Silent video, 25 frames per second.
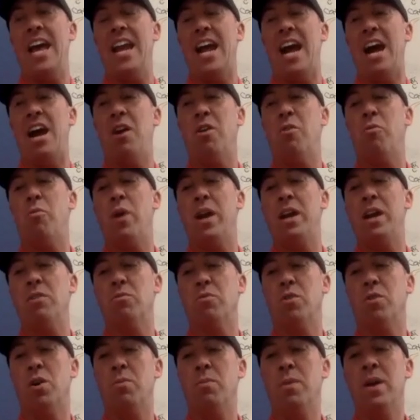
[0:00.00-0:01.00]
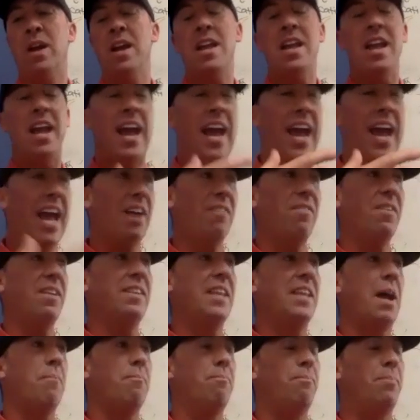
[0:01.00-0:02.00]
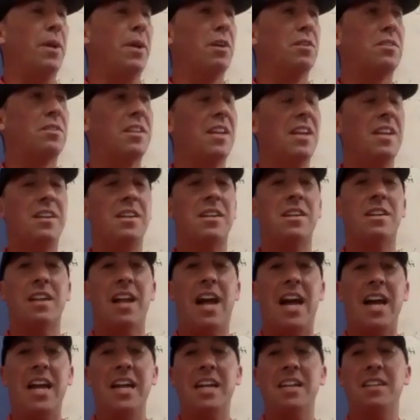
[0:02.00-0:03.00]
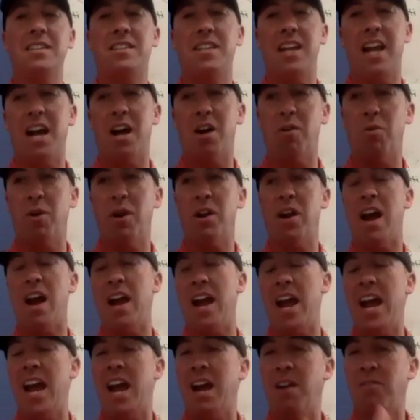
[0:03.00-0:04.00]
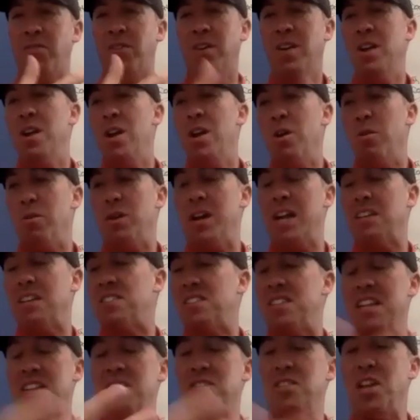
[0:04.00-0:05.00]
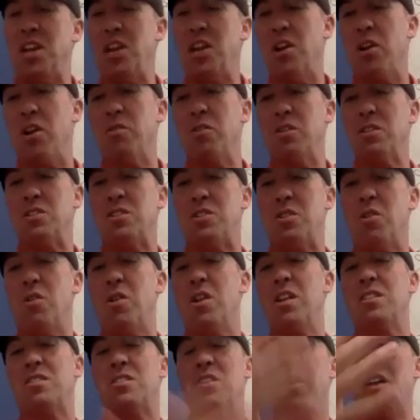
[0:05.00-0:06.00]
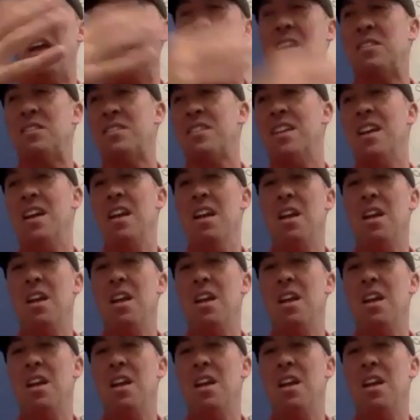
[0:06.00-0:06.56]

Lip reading: our weight room, having that built-in clientele where we got 1,600 students, so that's